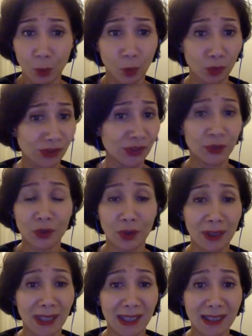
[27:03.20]
wall sooner or
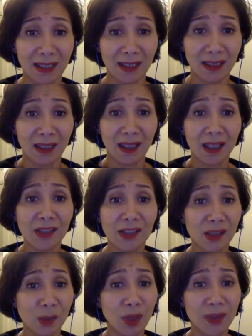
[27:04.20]
later. So
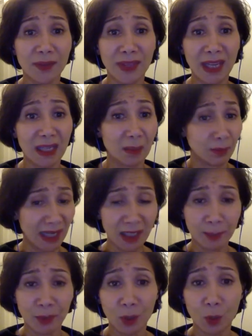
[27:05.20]
it's whether they hit a
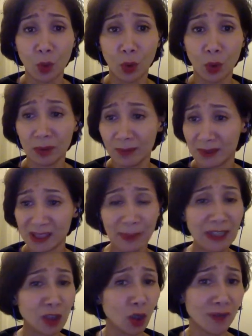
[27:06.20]
brick wall,
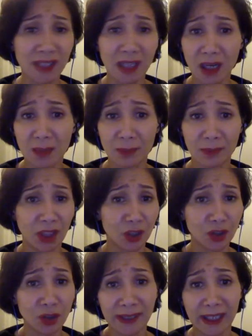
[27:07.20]
spend a lot of time,
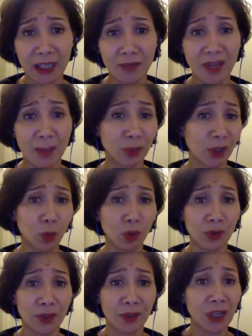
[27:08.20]
trying to get over that brick wall
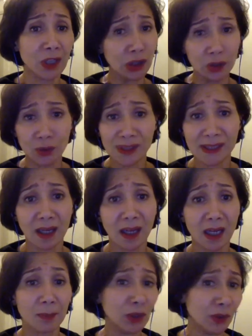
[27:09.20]
on their own, lose
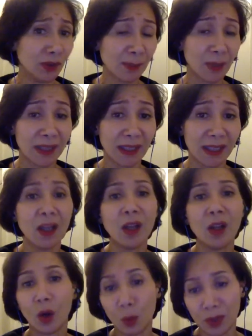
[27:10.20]
time, lose money,
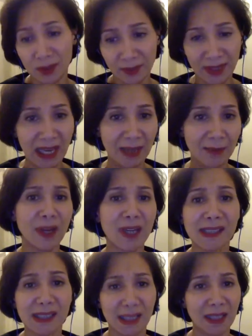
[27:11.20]
or whether they
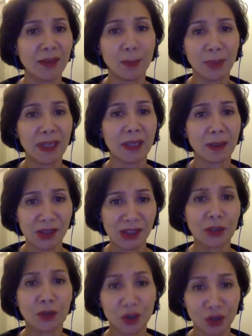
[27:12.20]
invest in the big
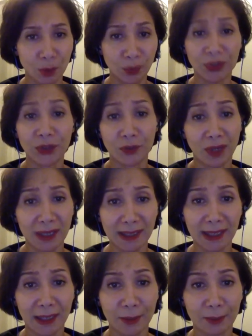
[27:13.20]
solution with you right
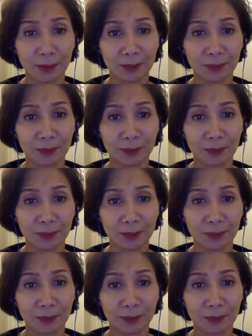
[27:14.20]
now.